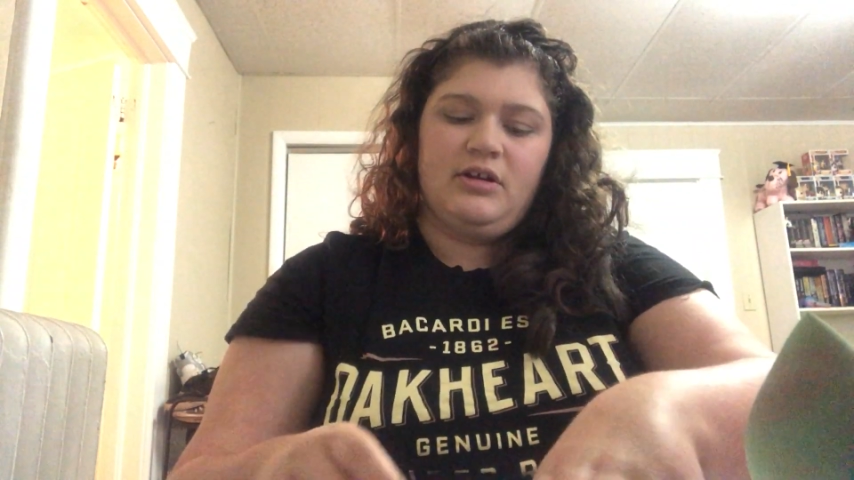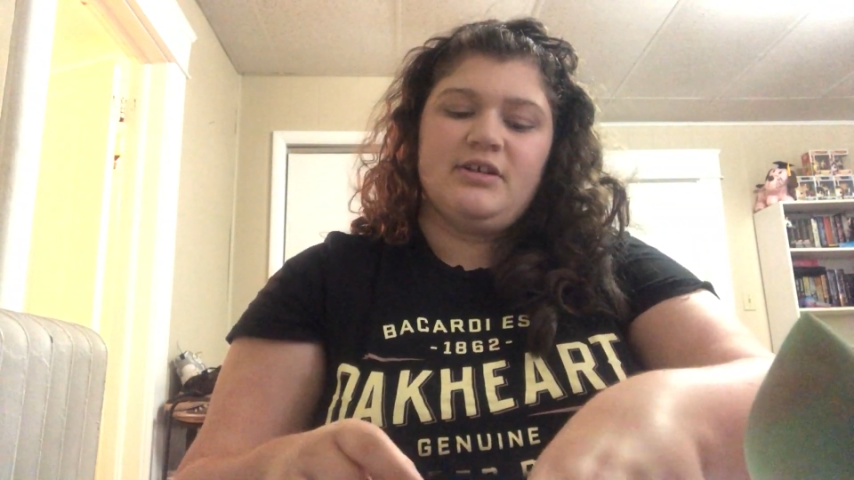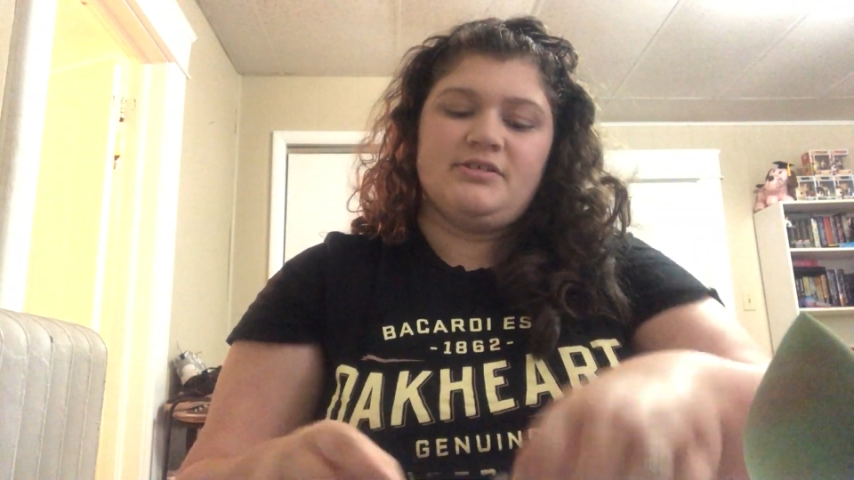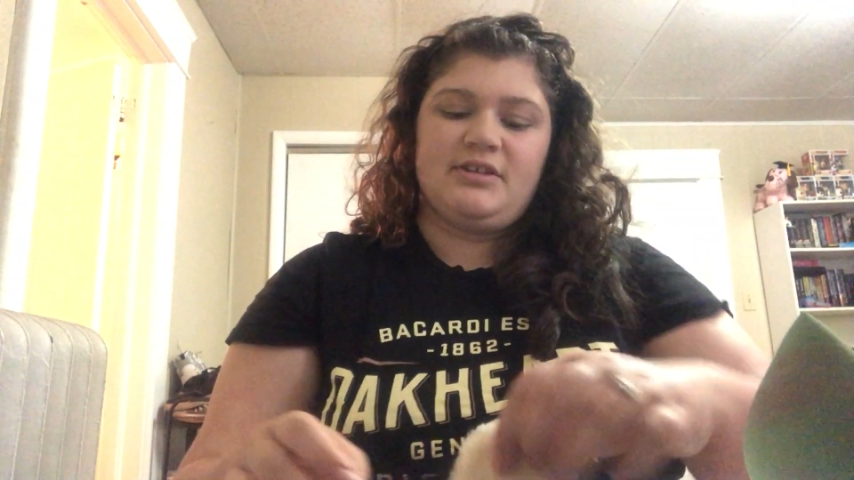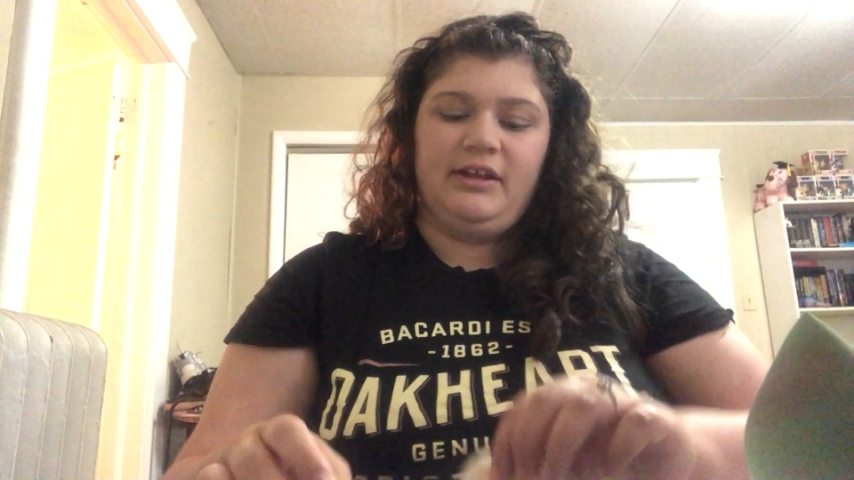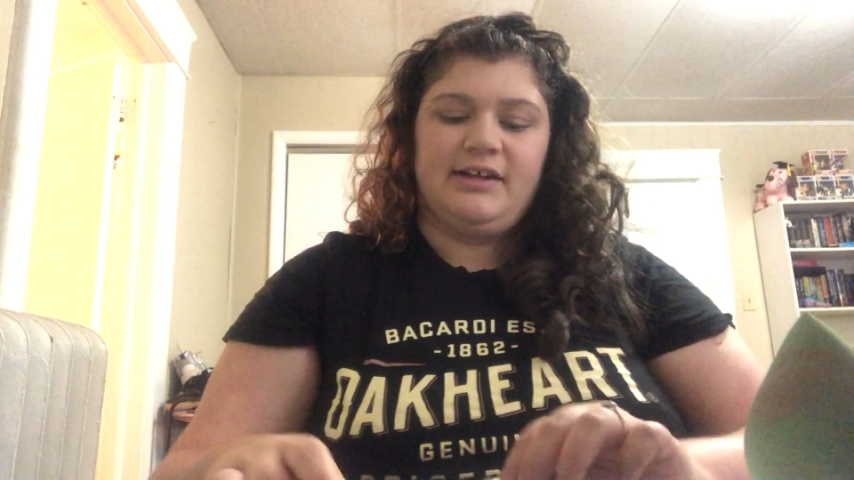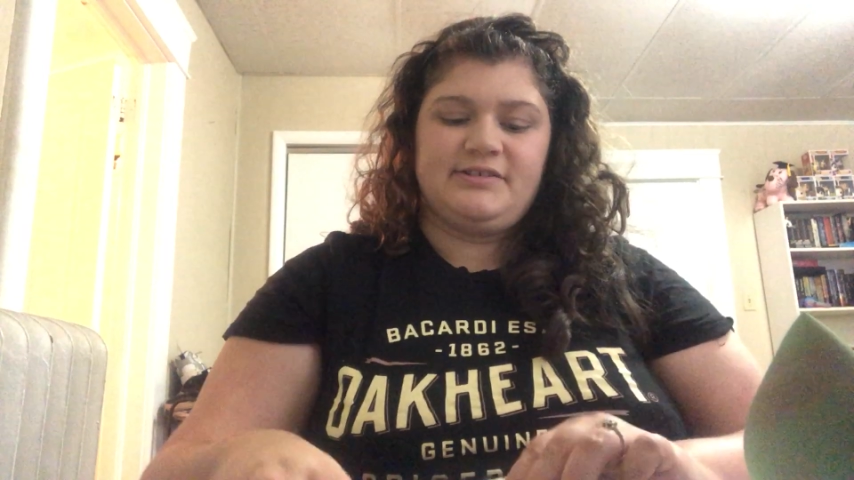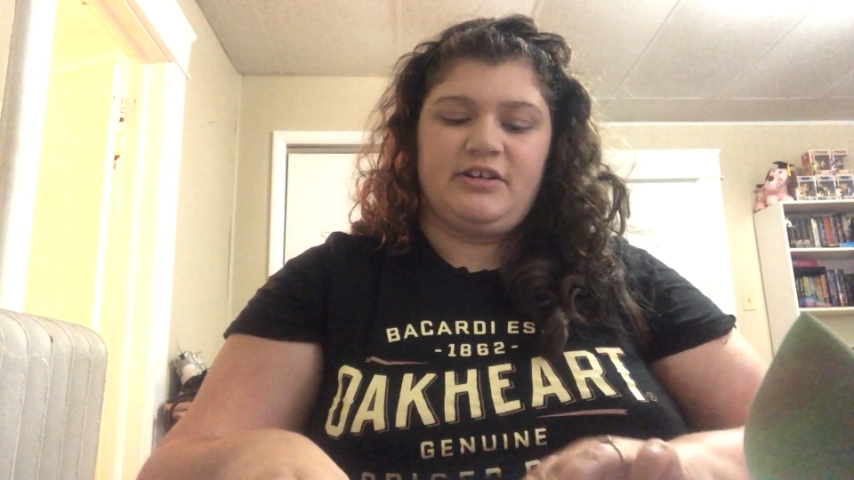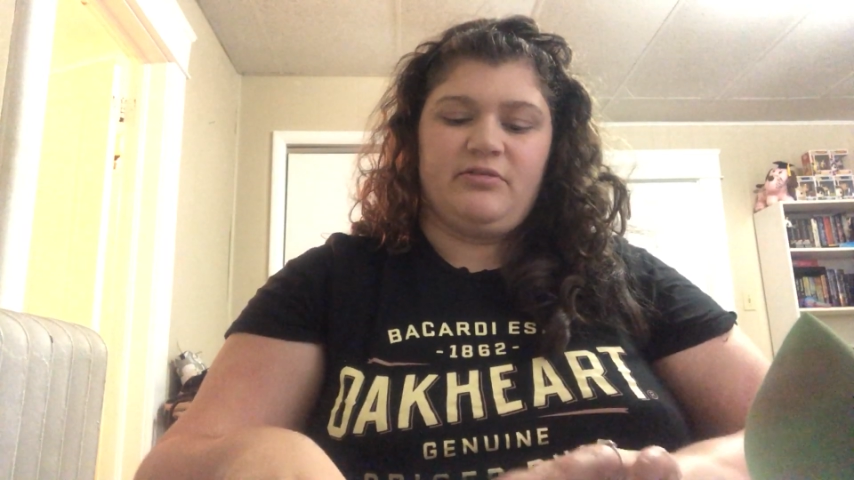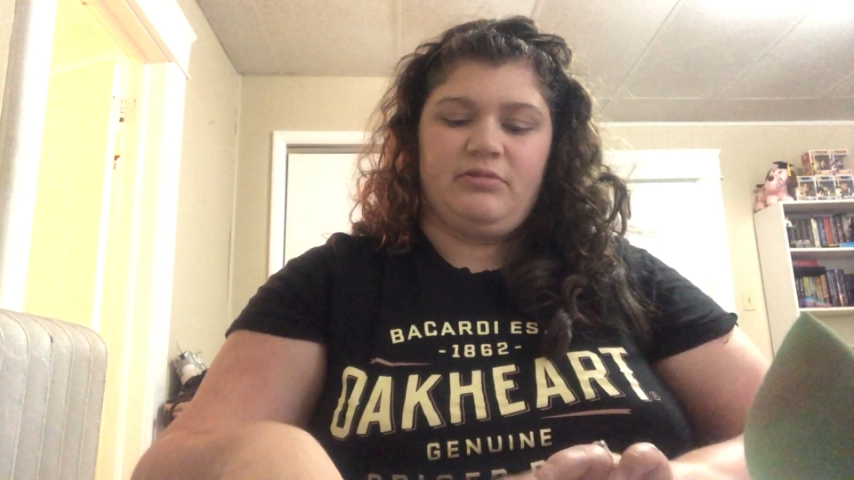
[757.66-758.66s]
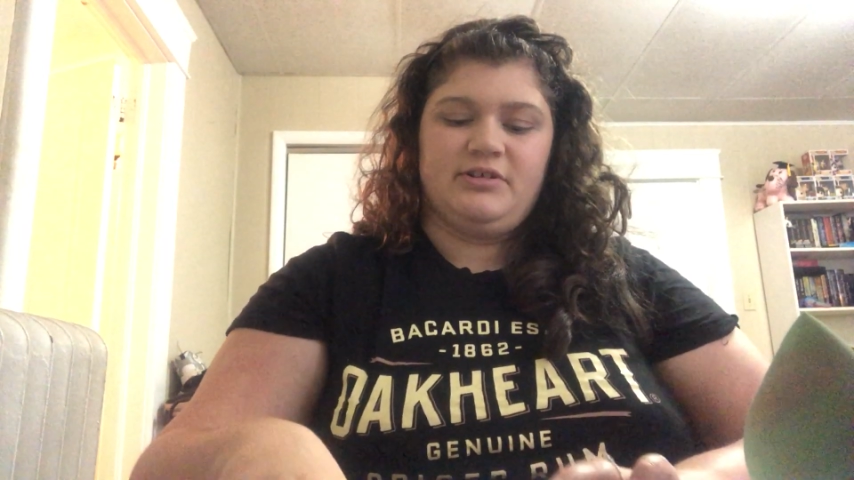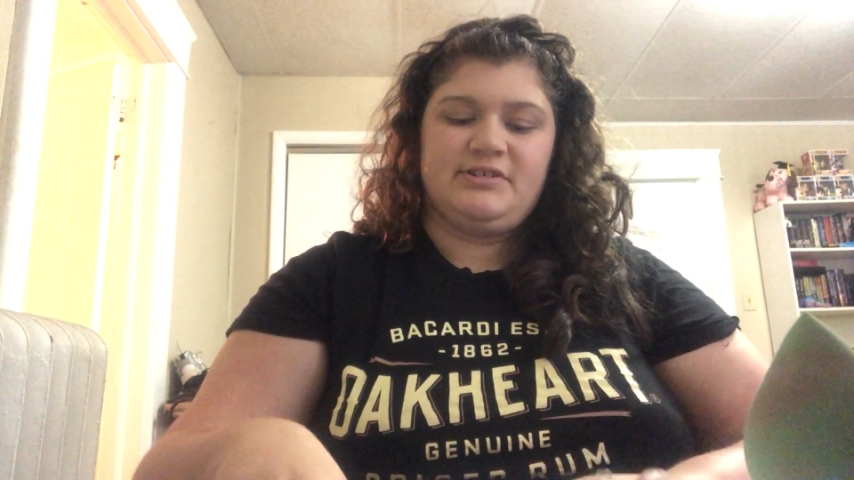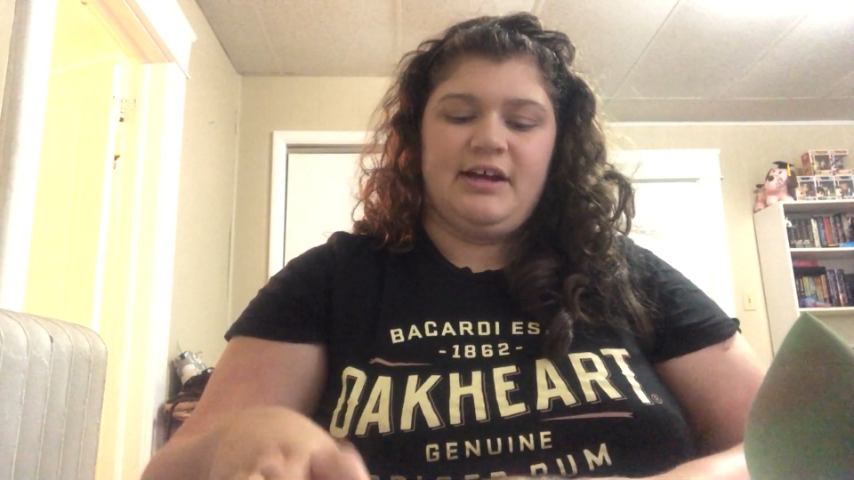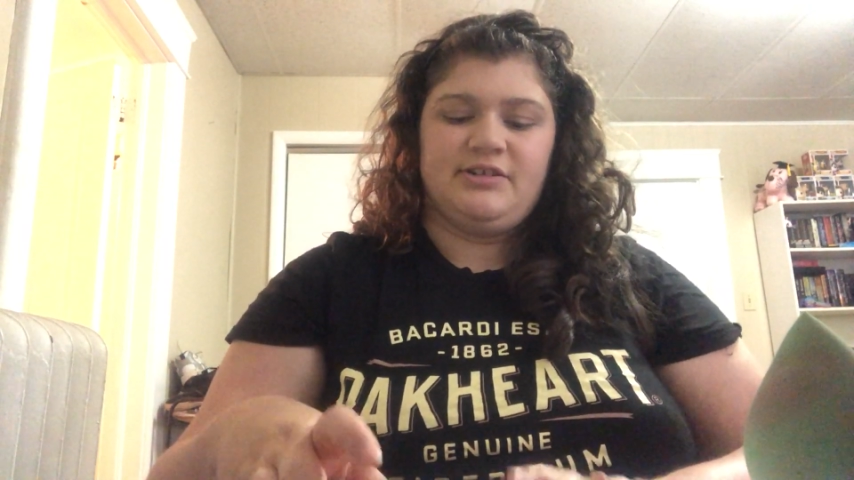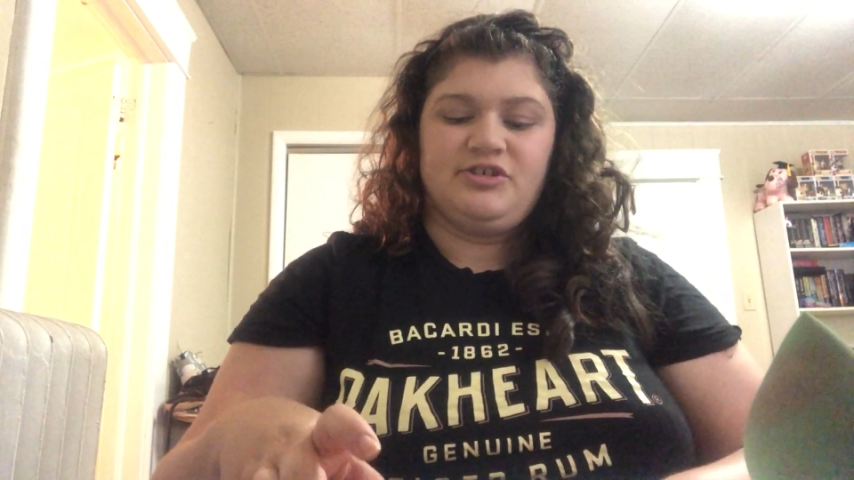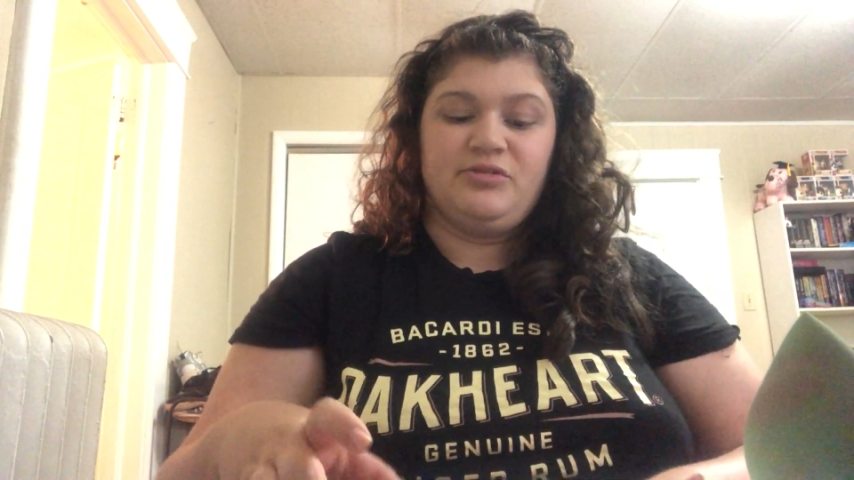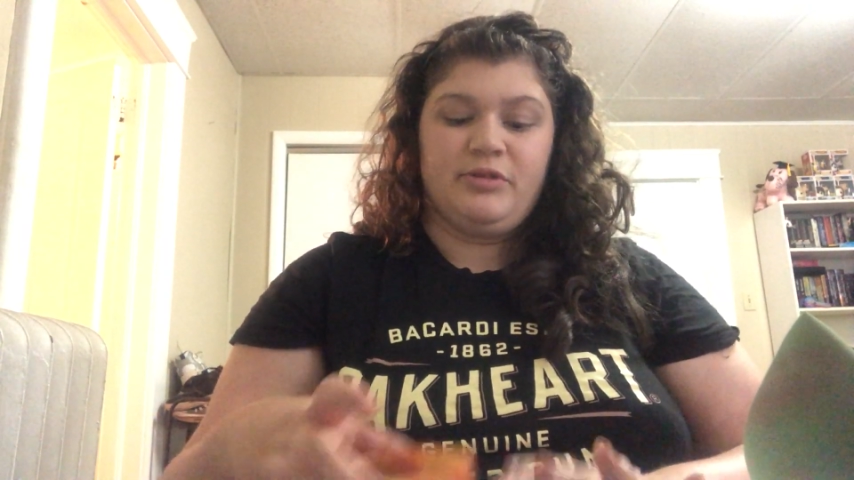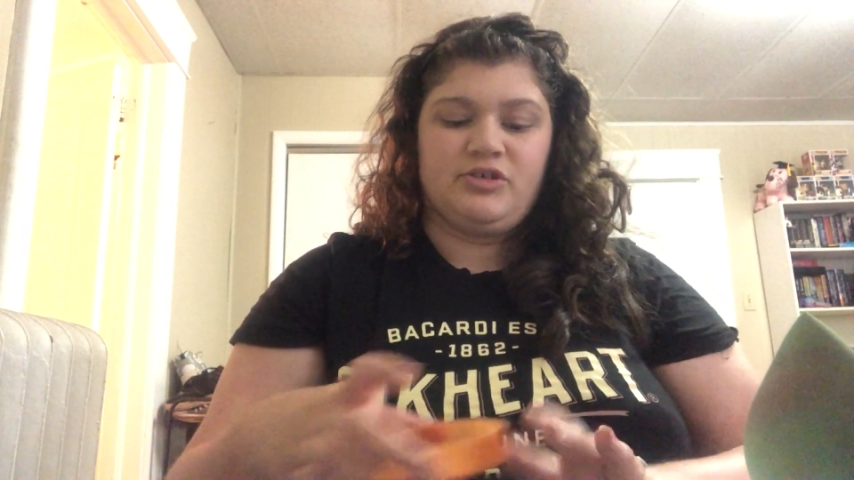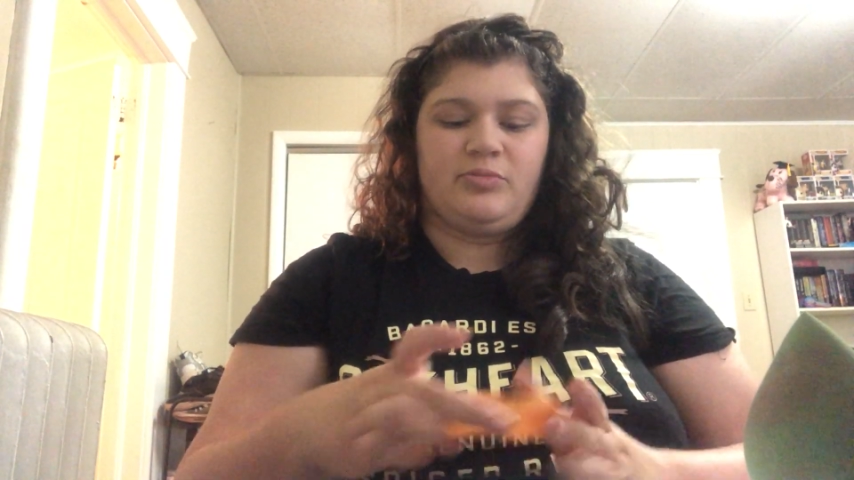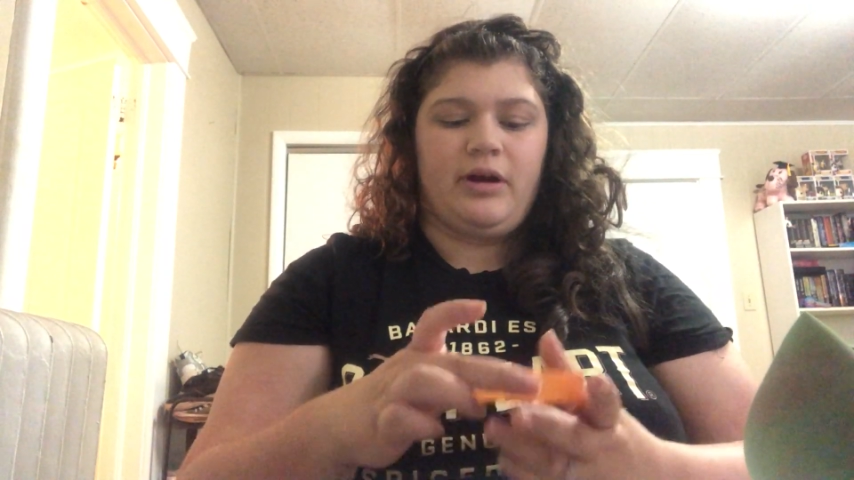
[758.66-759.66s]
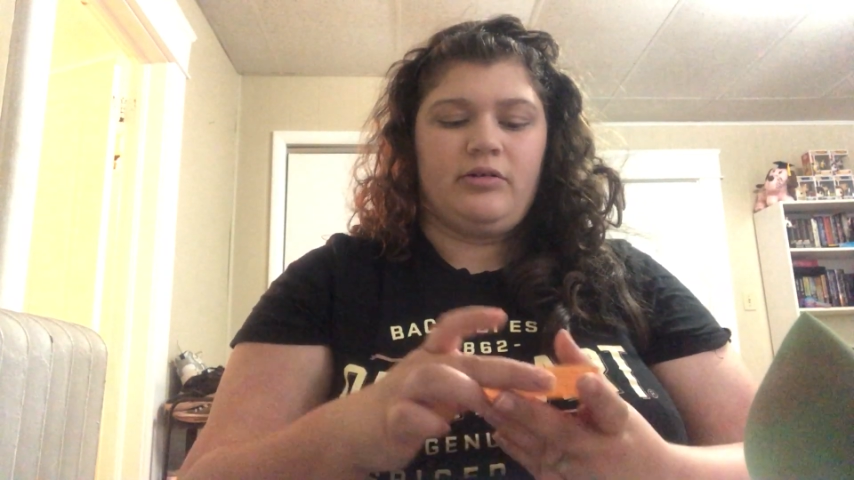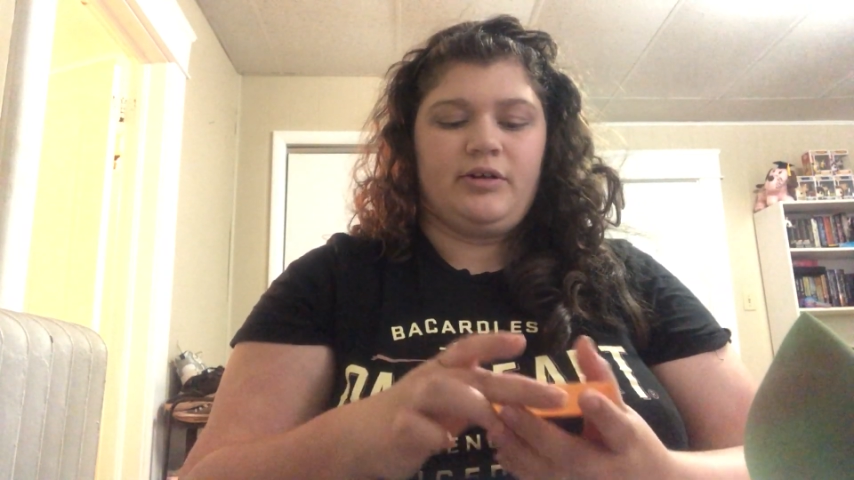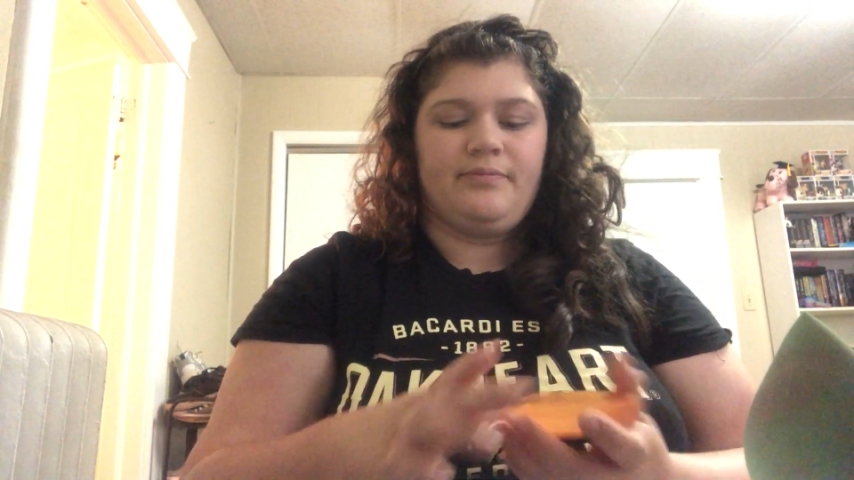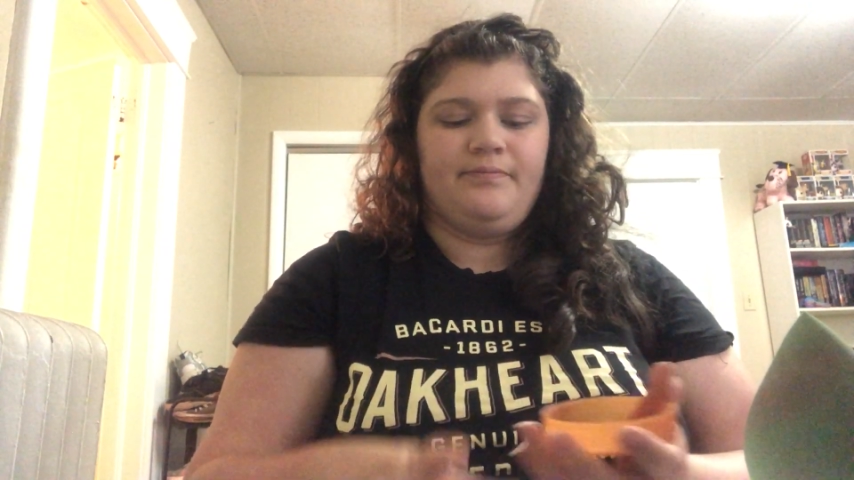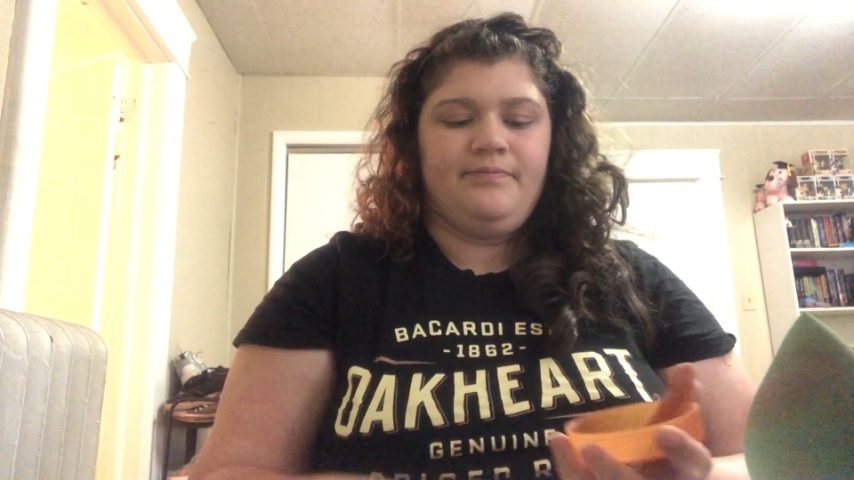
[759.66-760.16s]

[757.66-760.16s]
because the last thing you want is to add too much powder.